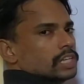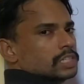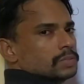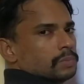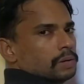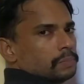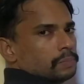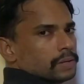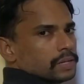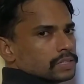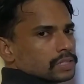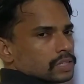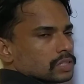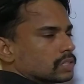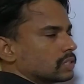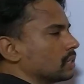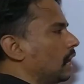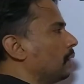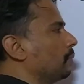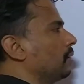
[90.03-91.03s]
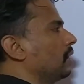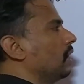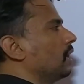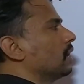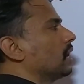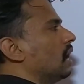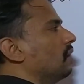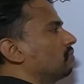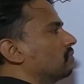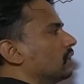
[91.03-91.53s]
decimal places i mean
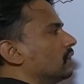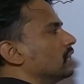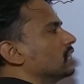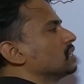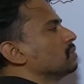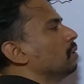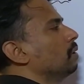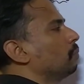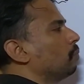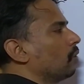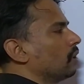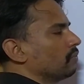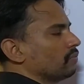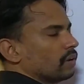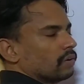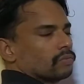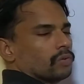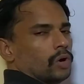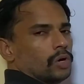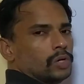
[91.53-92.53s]
like after decimal point we have